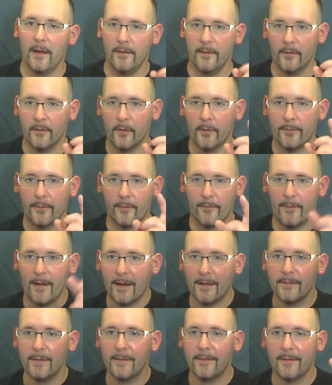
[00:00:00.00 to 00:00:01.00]
and you'll go
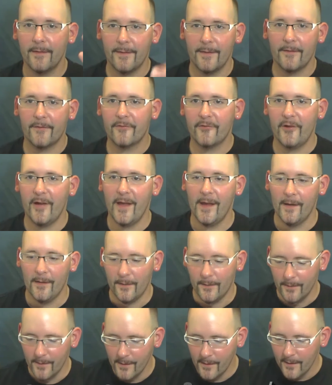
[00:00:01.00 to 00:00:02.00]
directly to this
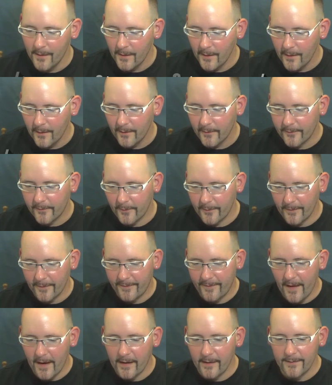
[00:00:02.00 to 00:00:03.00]
channel. So the
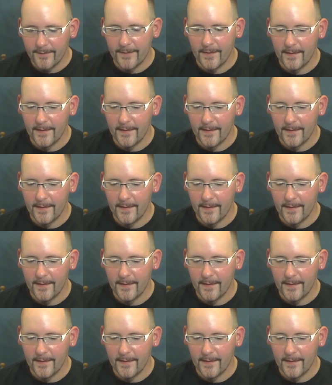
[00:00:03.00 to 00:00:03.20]
second